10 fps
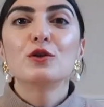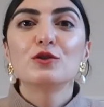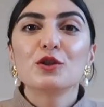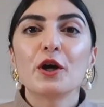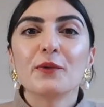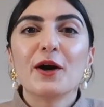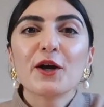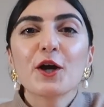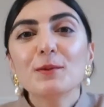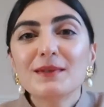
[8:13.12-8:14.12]
So I
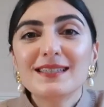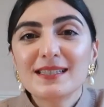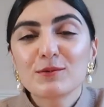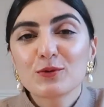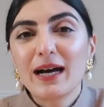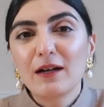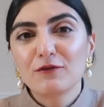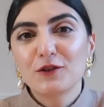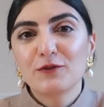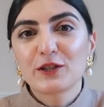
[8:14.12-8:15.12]
hope these tips were
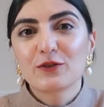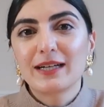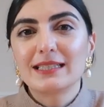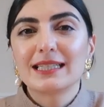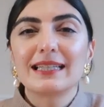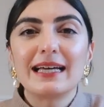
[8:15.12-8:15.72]
helpful for creating